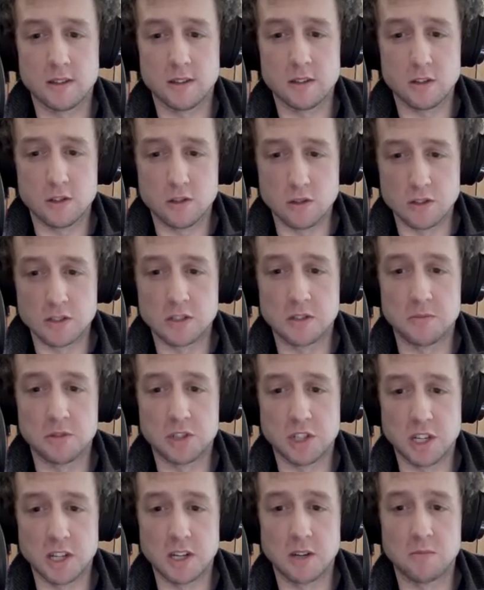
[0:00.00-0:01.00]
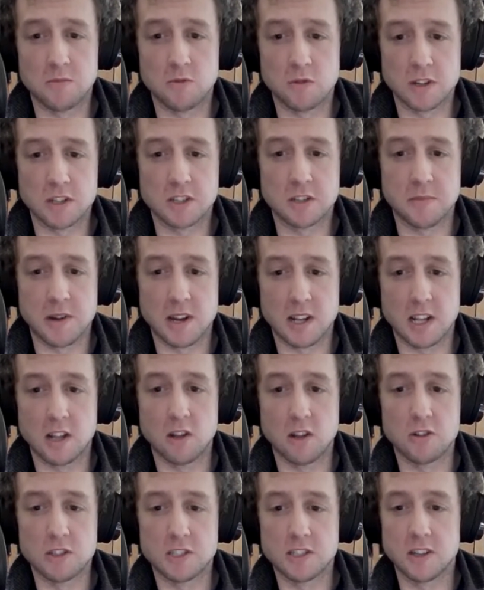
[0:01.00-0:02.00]
doing some shearing. We'll get some early
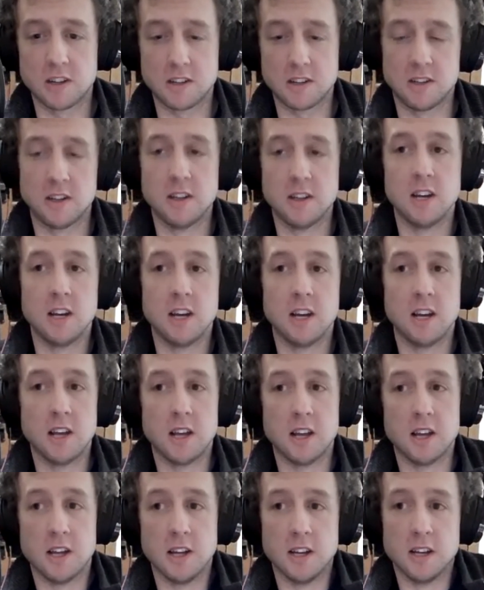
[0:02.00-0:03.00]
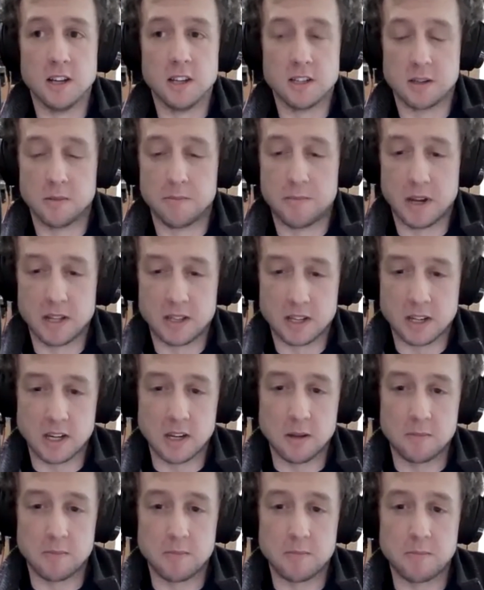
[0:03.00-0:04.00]
lots done. Some
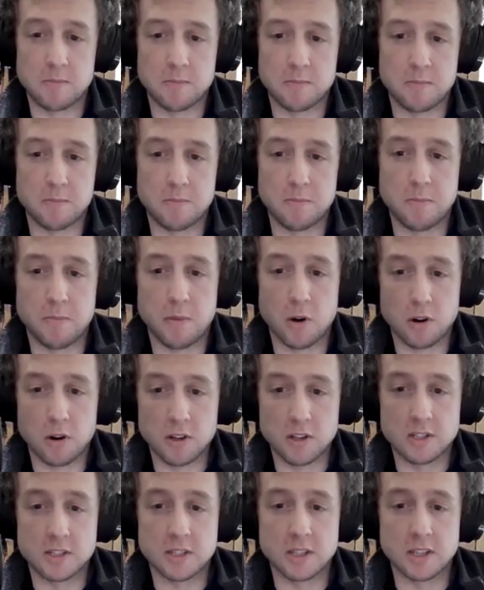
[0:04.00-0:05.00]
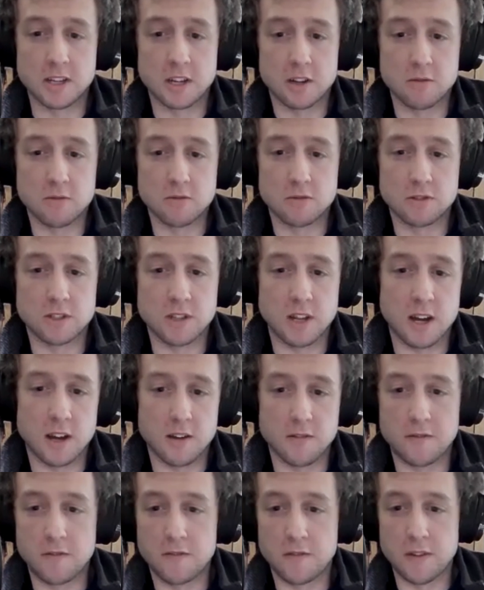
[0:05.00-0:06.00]
pedigree boys and girls that
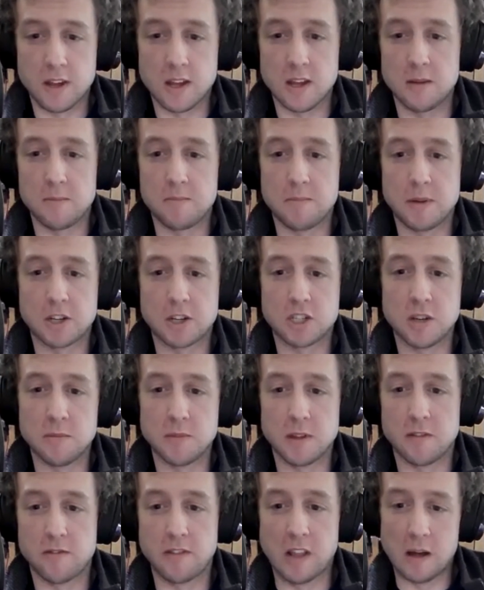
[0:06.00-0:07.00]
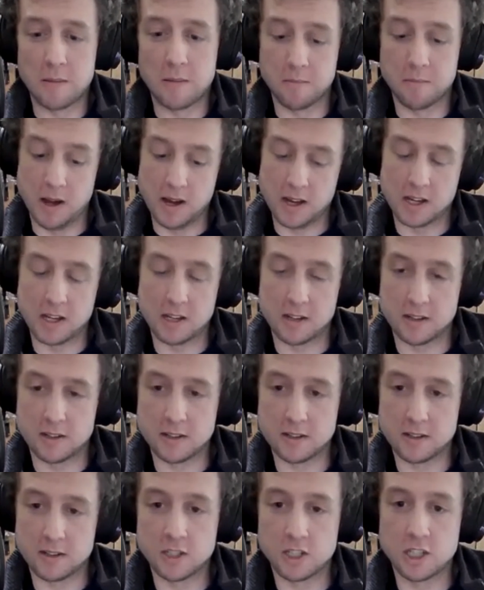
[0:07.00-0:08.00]
have big sheep that have lambed back in
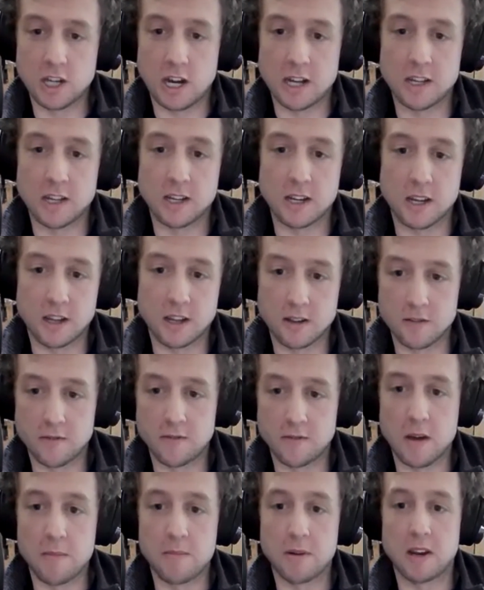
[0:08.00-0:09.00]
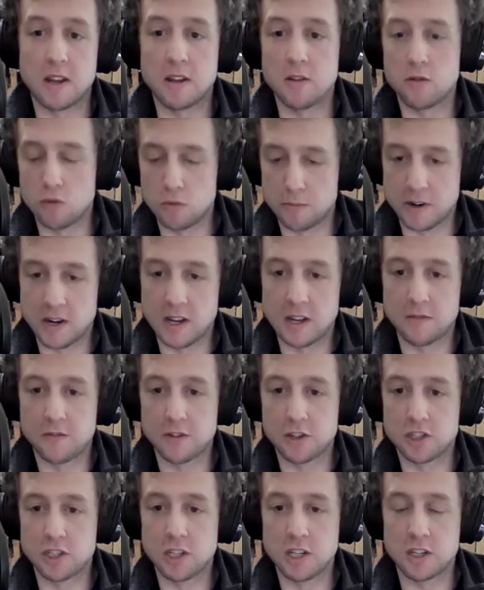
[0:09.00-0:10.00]
January, February will be ready
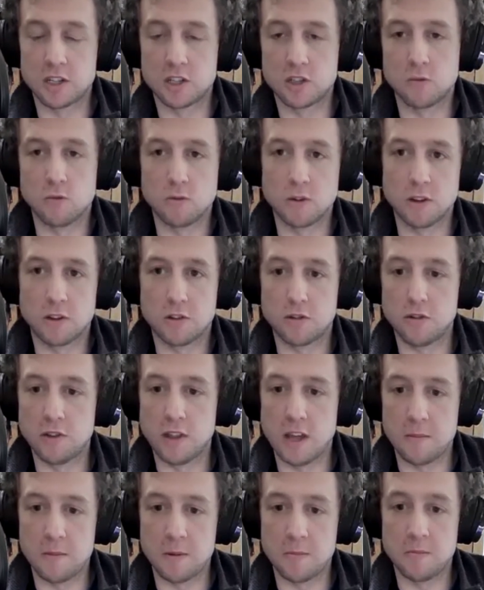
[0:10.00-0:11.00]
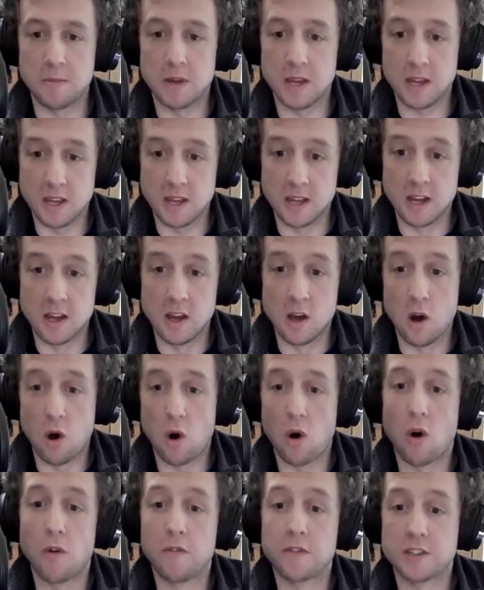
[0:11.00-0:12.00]
for shearing, so we'll get through them in May.
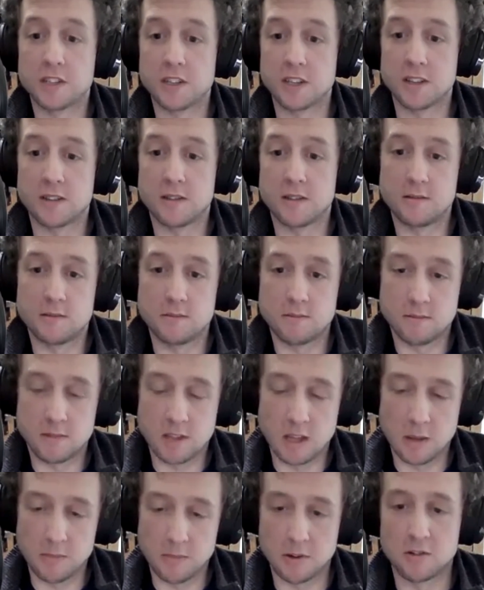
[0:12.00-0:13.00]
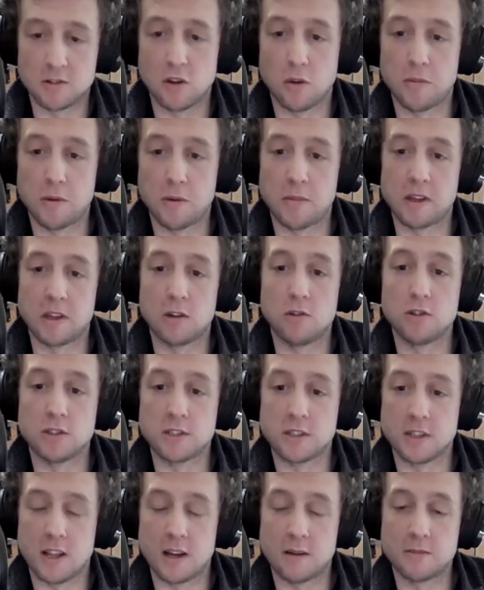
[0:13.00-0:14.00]
Obviously, keeping on top of my ewes
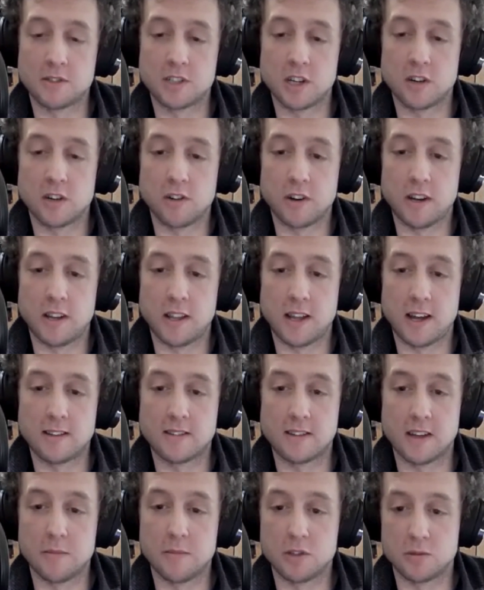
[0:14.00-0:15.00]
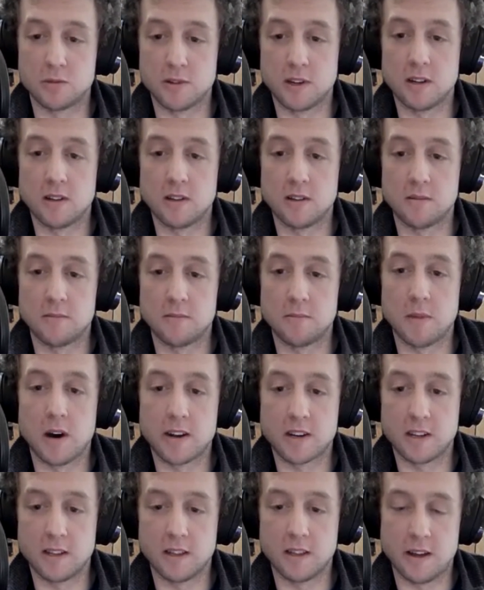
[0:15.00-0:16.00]
and lambs that are running at that time as well, and
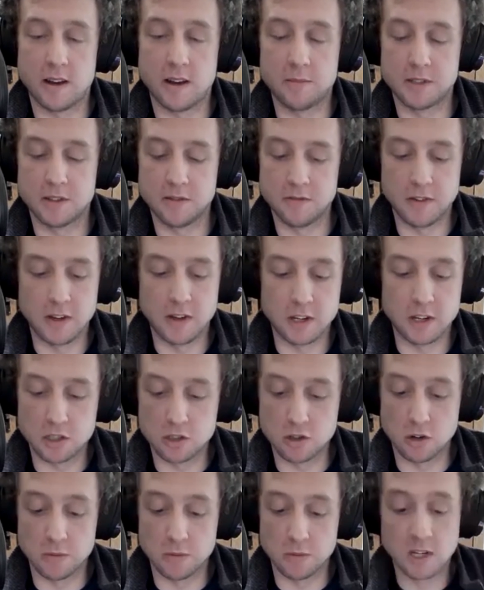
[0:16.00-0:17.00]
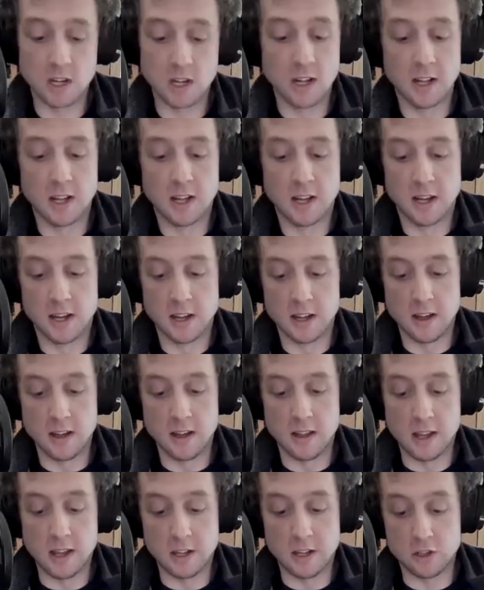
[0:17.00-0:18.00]
marking lambs and various jobs.
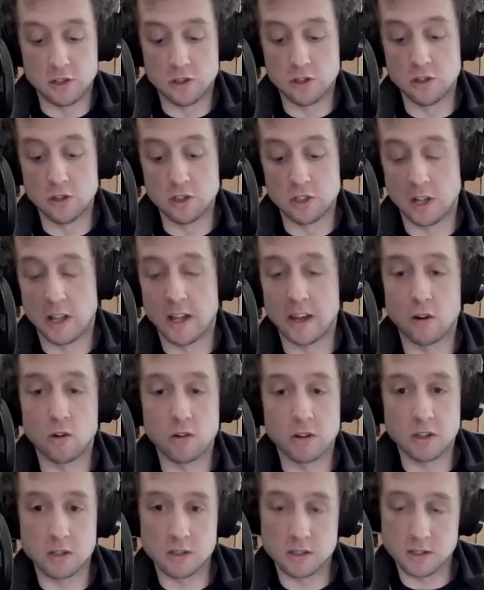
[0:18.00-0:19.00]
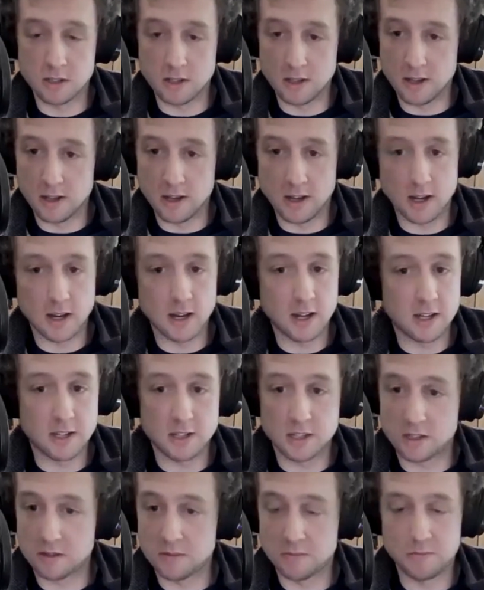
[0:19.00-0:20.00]
Then June, July, August
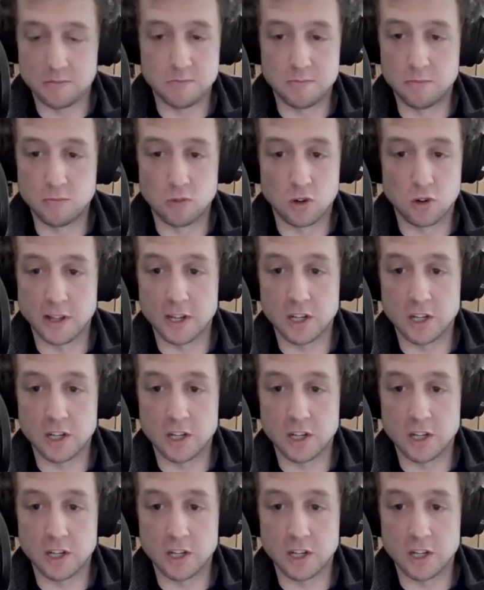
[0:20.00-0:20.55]
is more or less